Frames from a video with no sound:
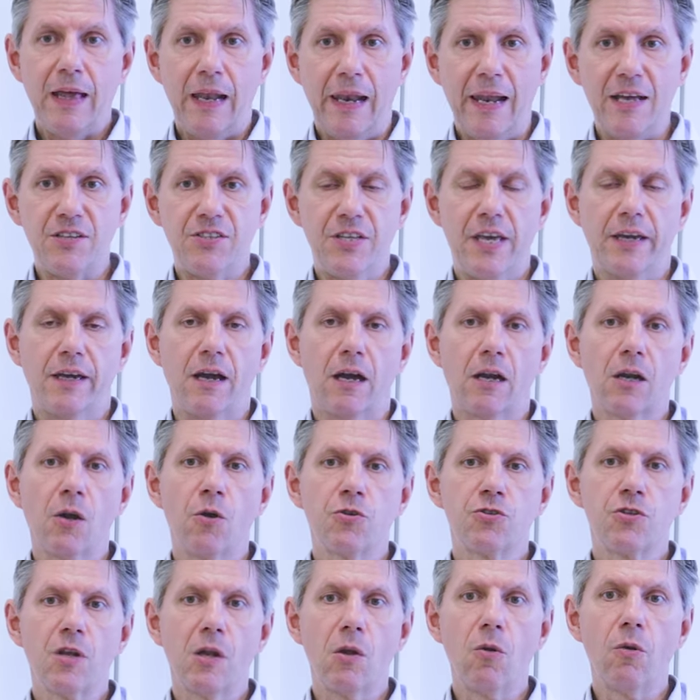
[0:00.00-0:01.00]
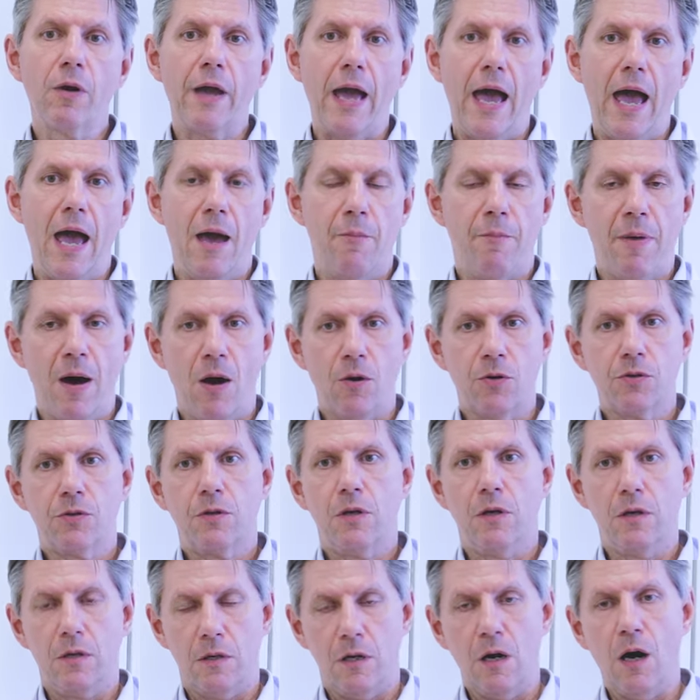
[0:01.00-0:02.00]
Let's take a closer look
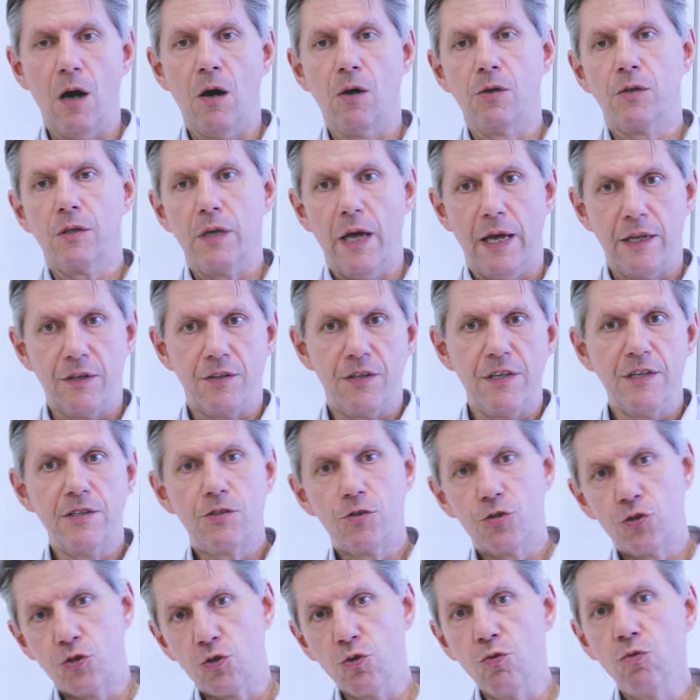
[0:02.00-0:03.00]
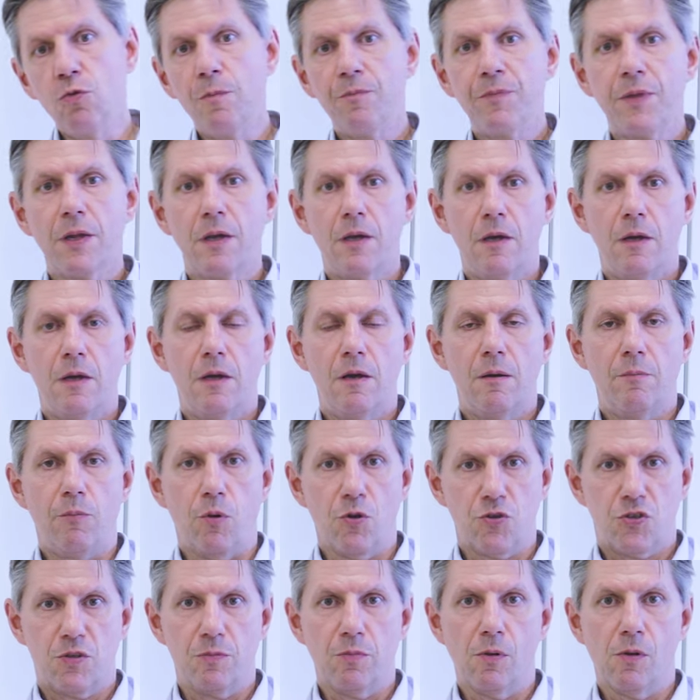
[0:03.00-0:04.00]
at these two
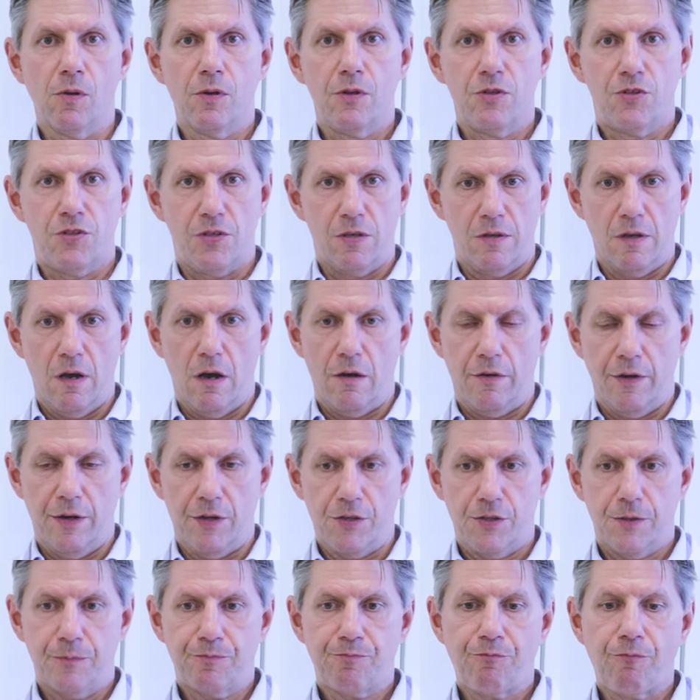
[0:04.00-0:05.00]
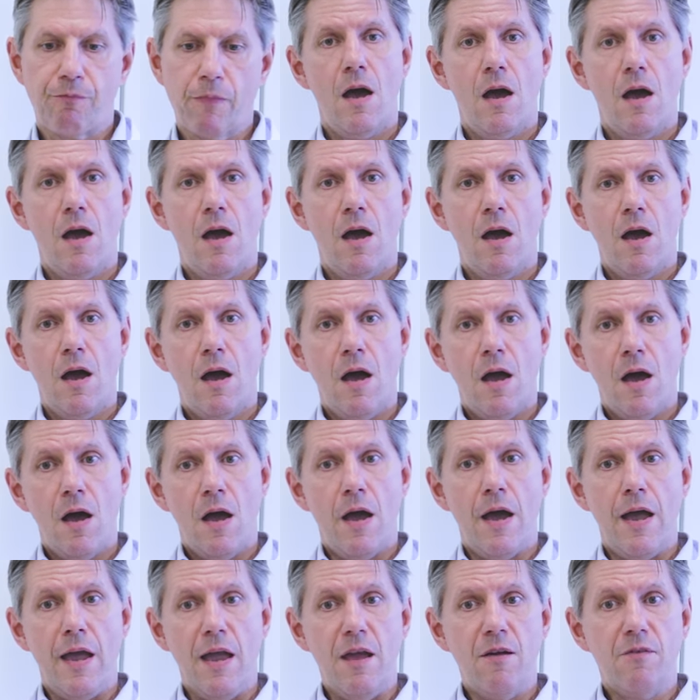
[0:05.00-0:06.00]
possible scenarios.
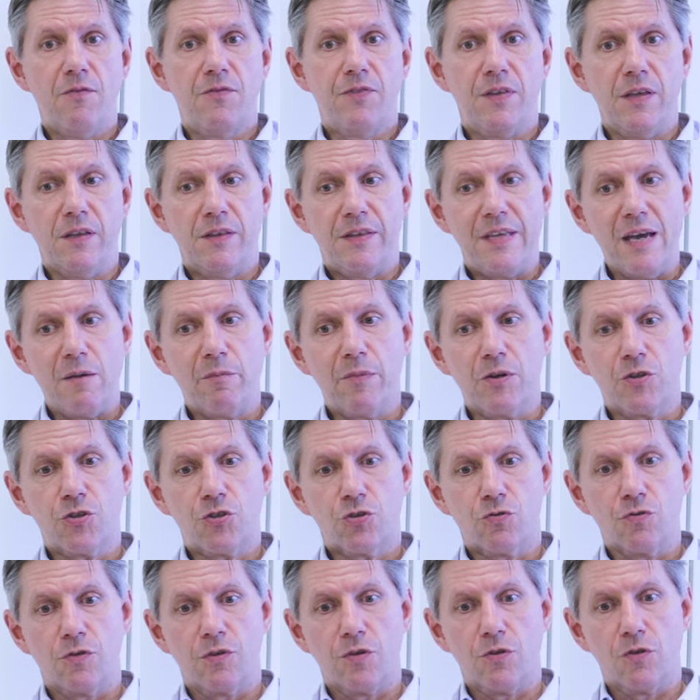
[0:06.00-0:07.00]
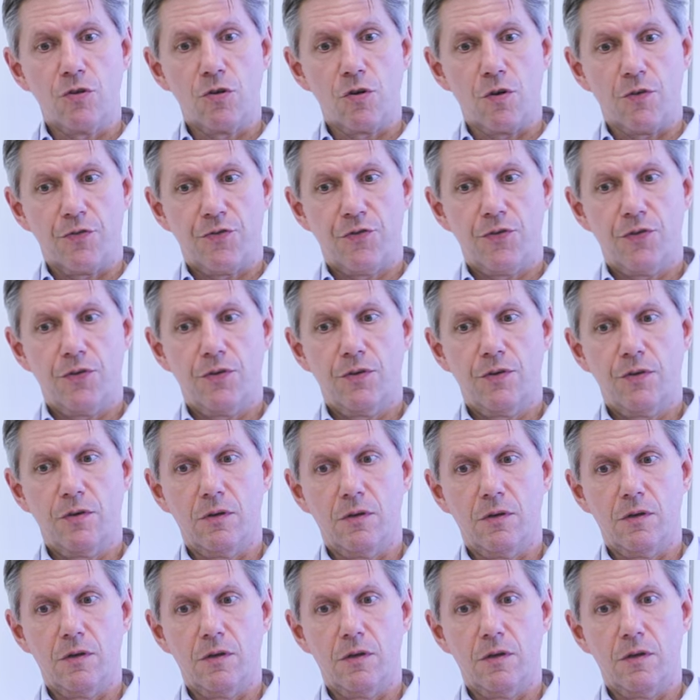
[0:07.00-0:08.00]
If the damage to the nerve
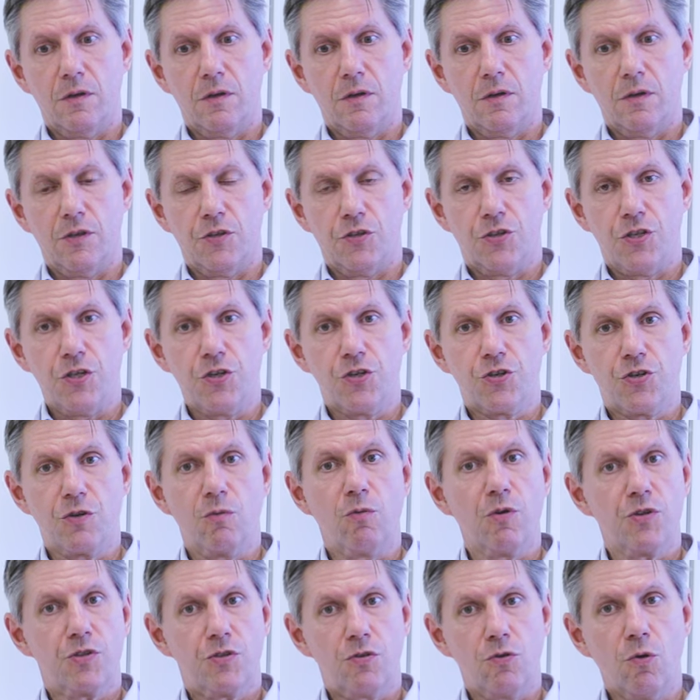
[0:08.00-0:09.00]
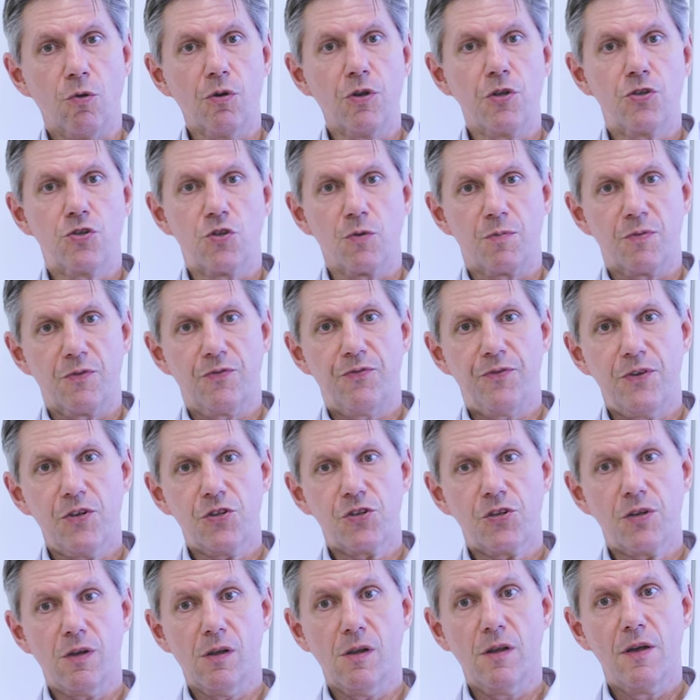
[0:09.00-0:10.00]
tissue was only
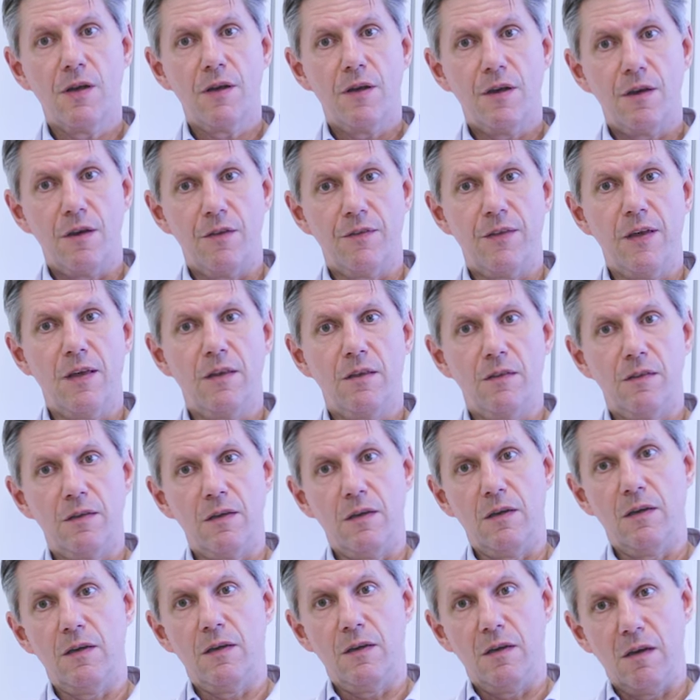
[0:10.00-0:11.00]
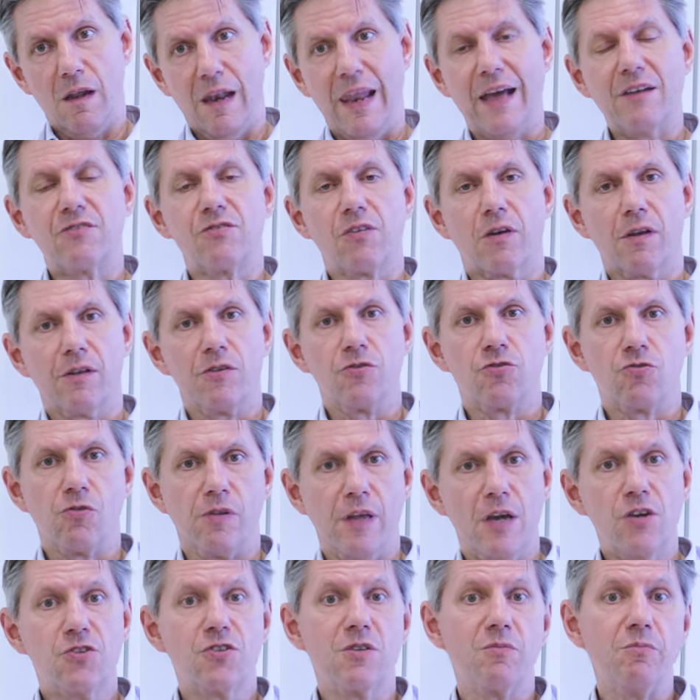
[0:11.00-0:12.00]
superficial, then the electrical
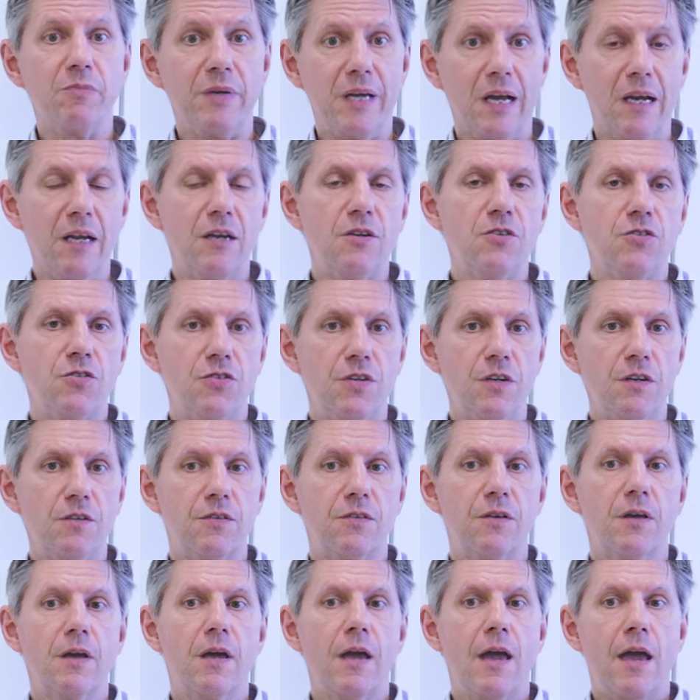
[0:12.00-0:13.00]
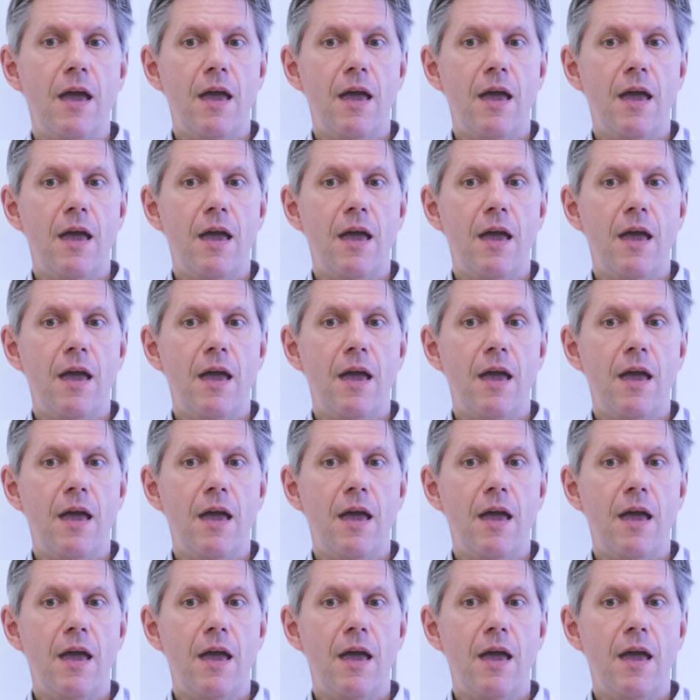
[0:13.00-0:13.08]
insulation, myelin sheath,